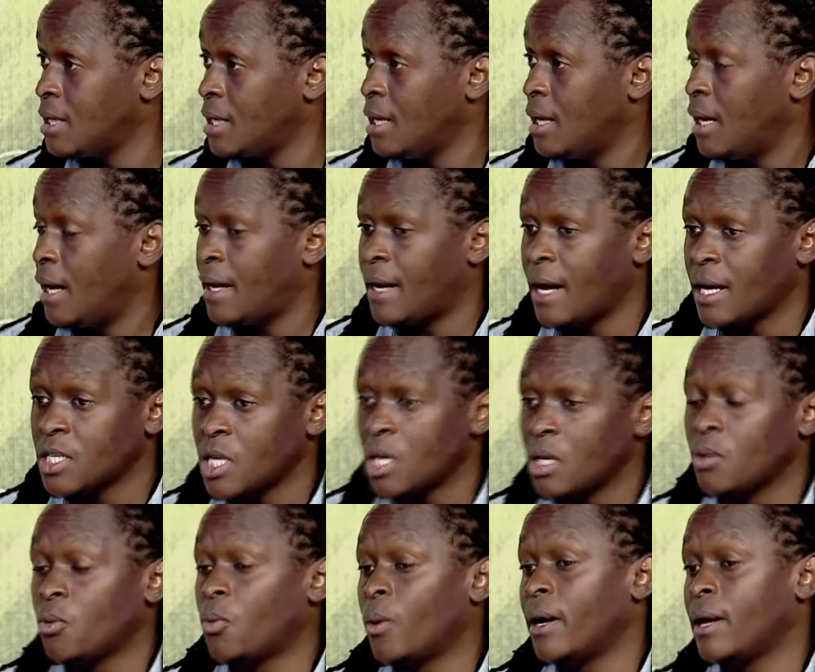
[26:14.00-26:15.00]
Yeah. And
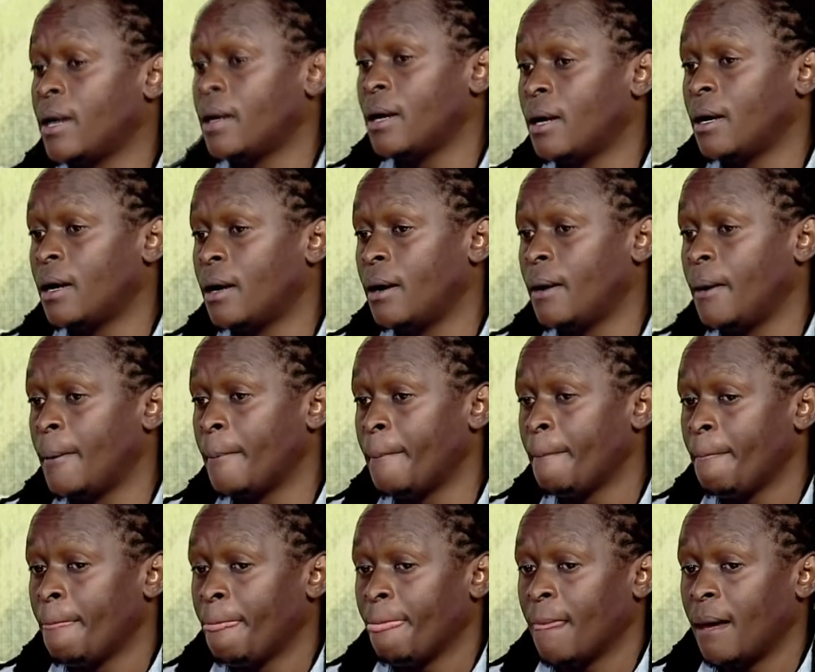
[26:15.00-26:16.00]
actually, when uh,
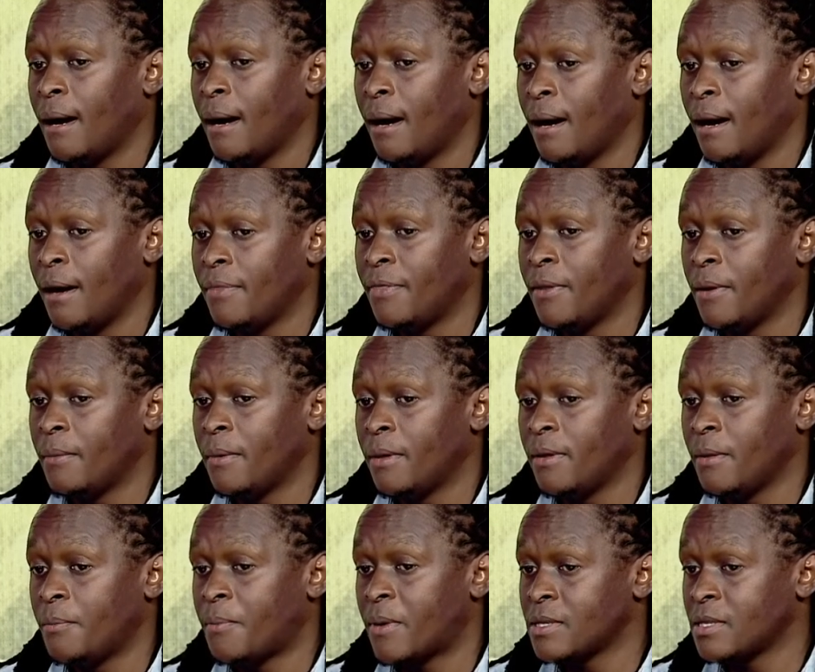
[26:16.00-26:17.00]
uh, the
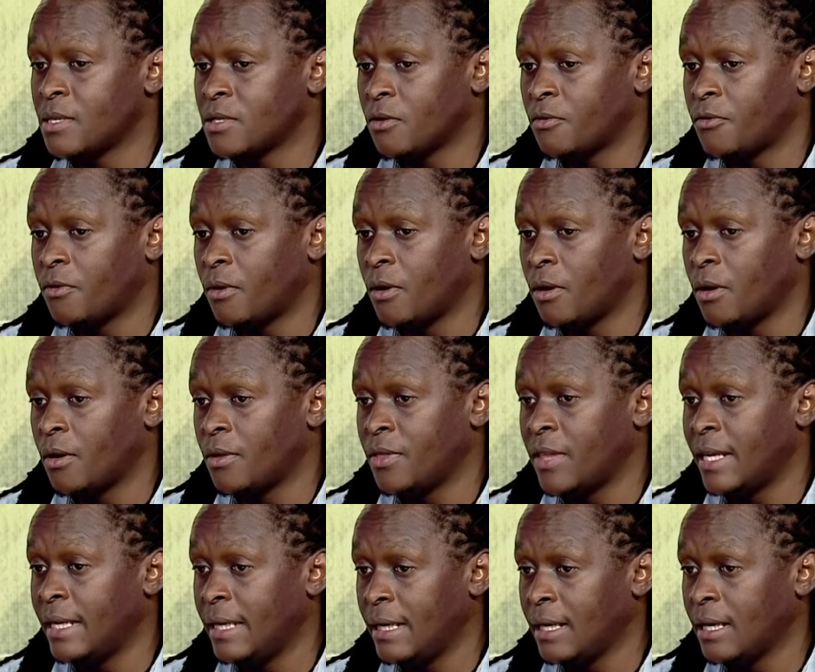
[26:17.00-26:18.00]
the president of uh,
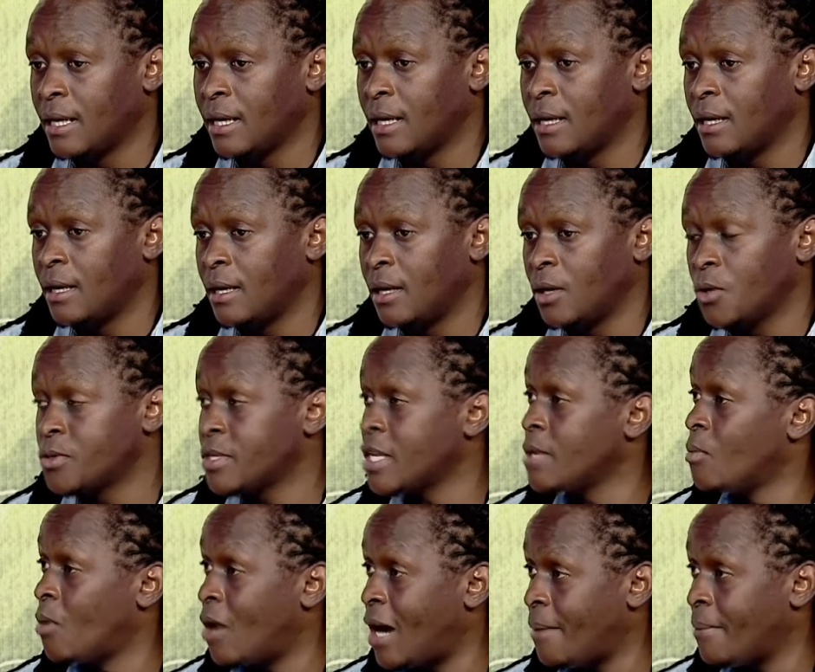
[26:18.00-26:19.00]
the league, uh,
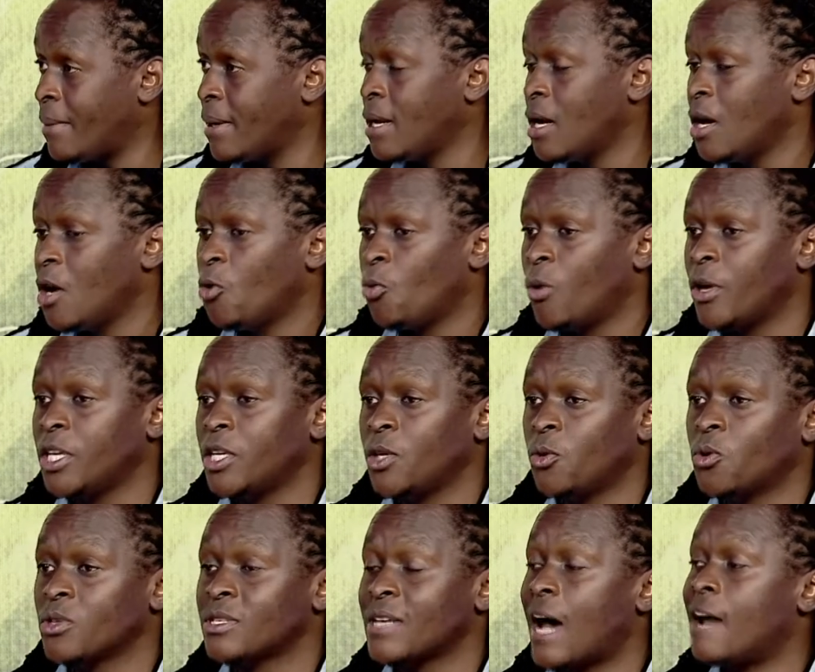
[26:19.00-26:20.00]
Hussein Mohammed, mm-hmm. when he
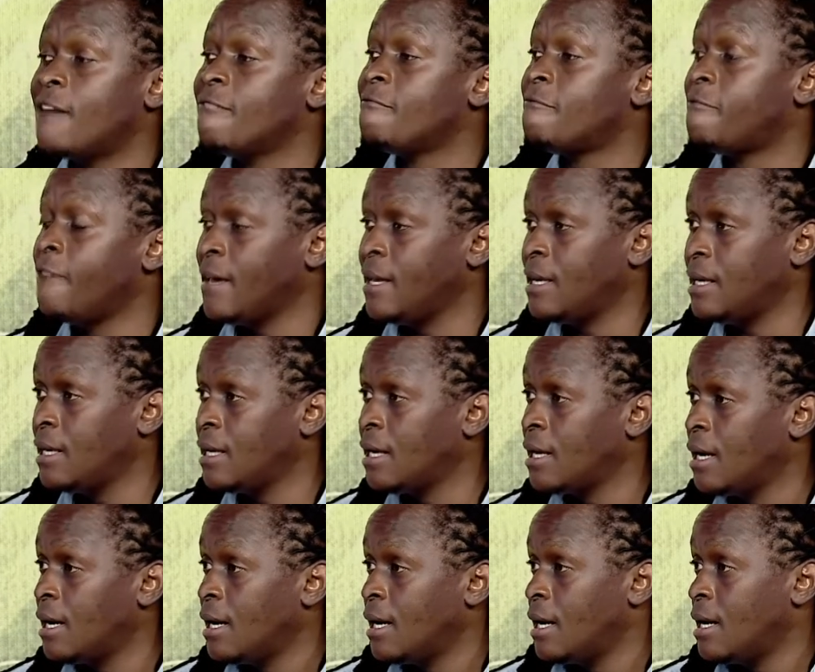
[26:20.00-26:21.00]
was
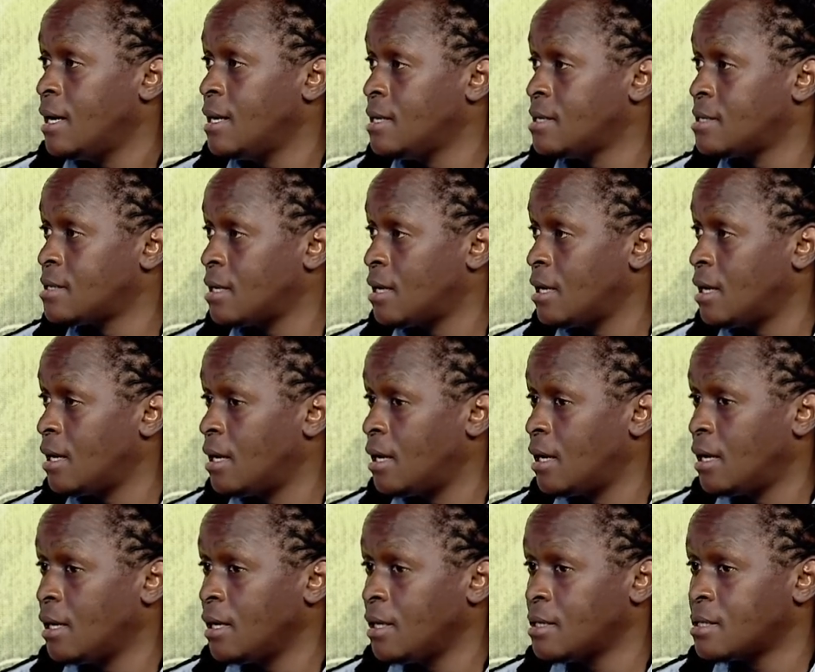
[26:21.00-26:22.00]
unveiling his
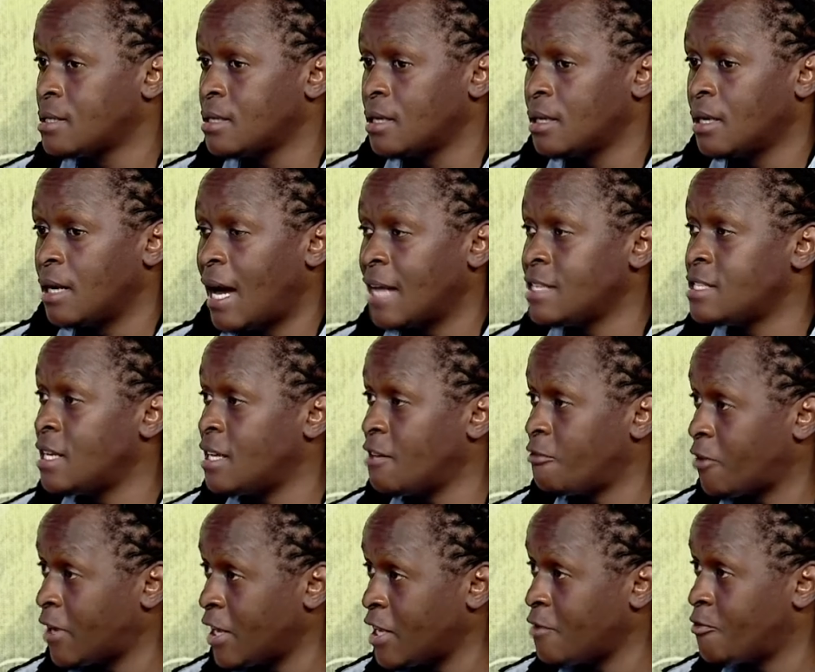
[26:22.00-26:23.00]
uh, his uh, agenda
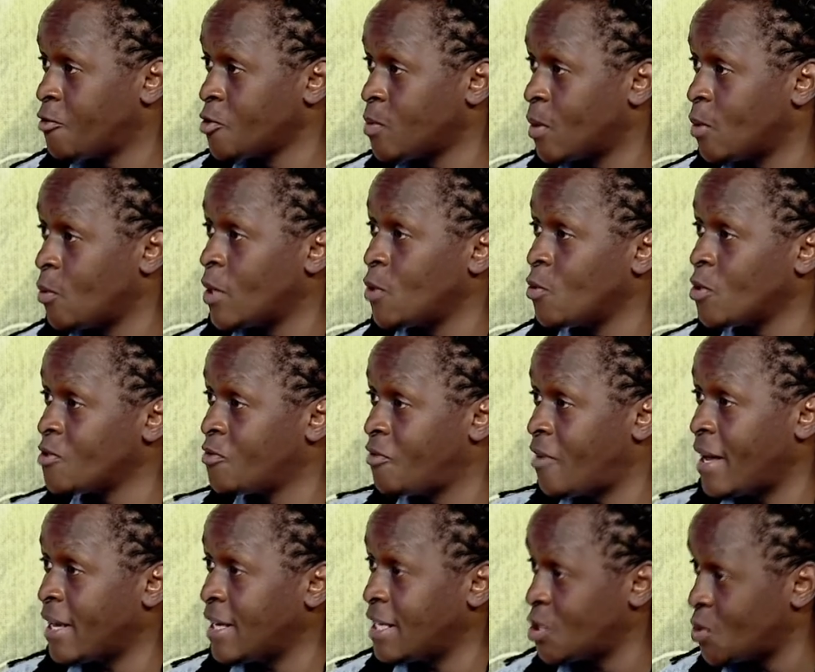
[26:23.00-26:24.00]
for Kenyan football when he was
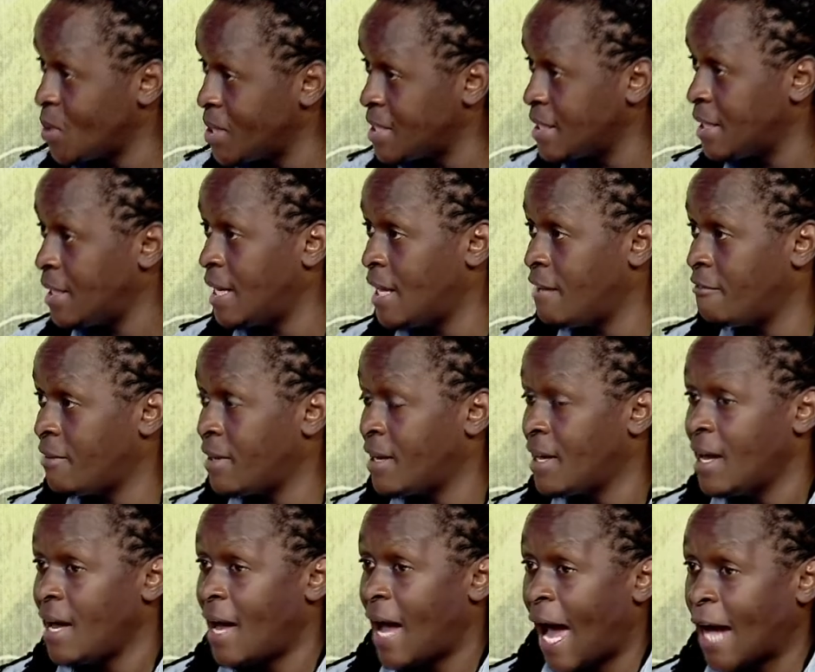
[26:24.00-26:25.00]
vying in twenty eleven,
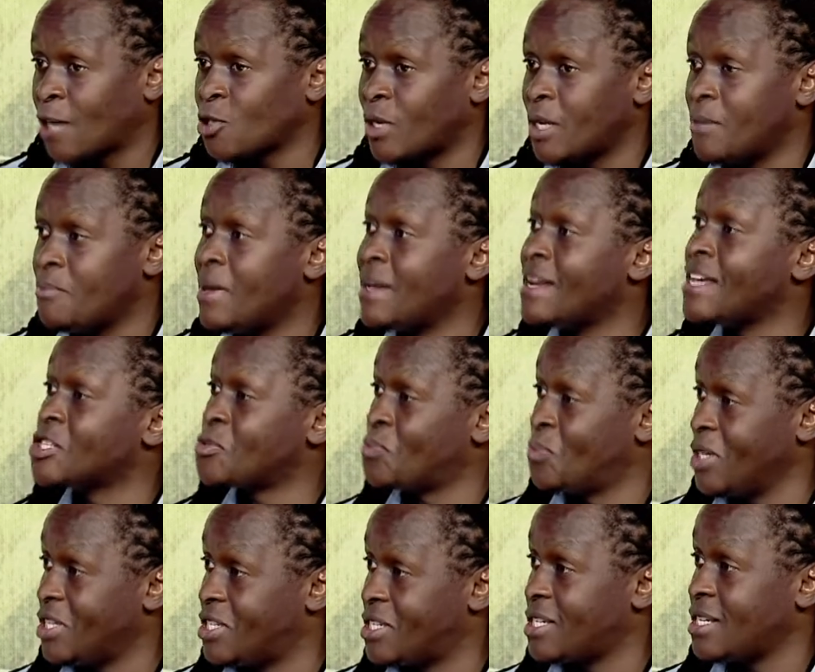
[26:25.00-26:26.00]
yes. actually made a
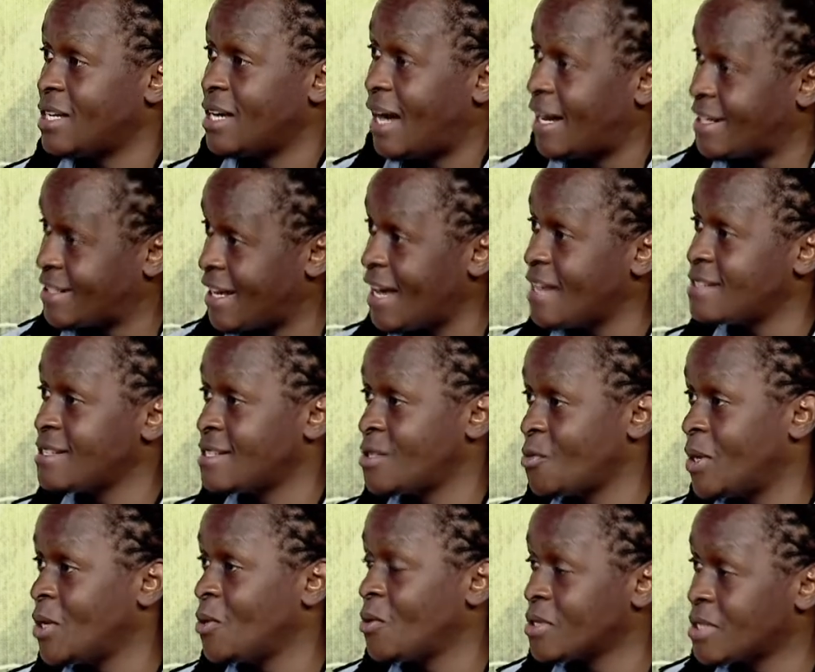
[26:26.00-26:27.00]
speech mm-hmm. at K I C C
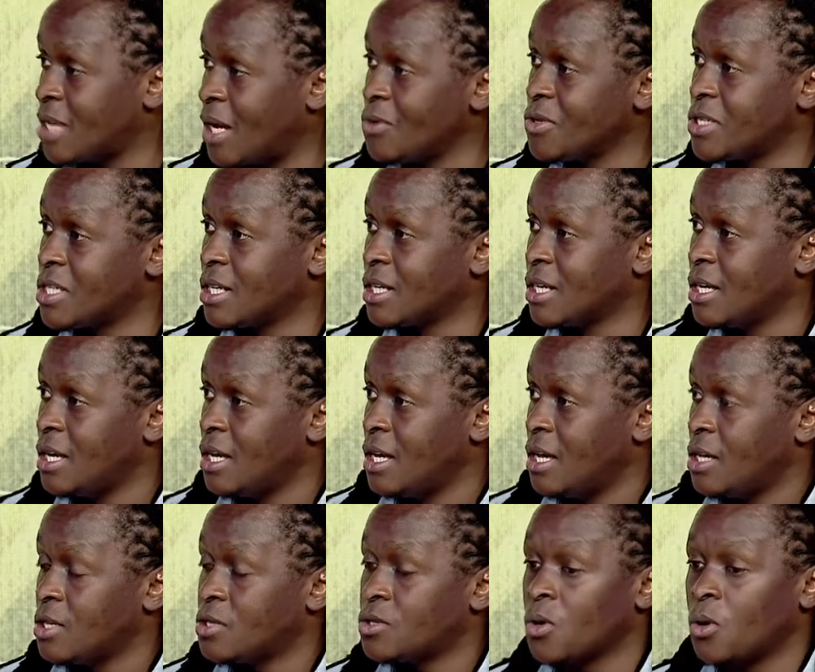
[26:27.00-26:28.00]
when he was launching.
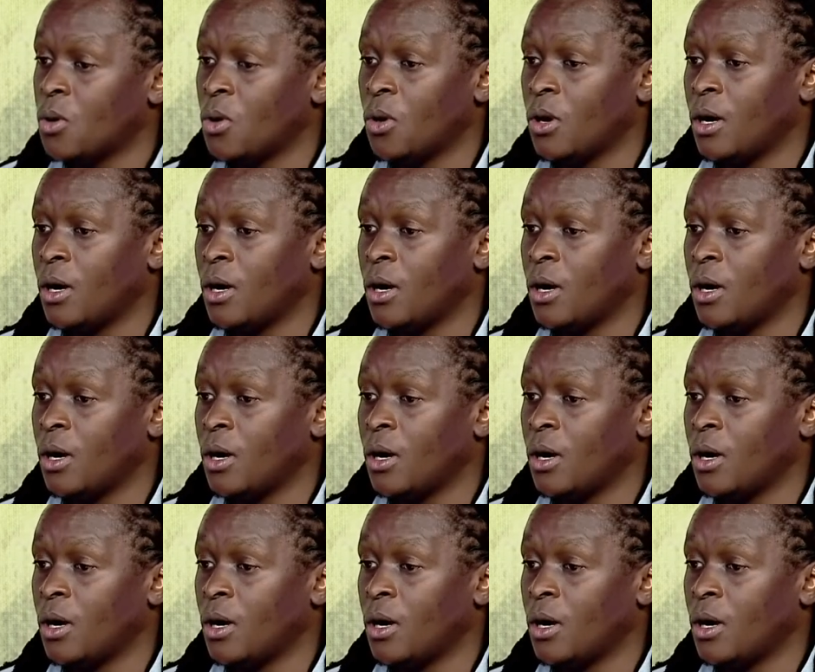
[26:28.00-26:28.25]
Uh-huh. So.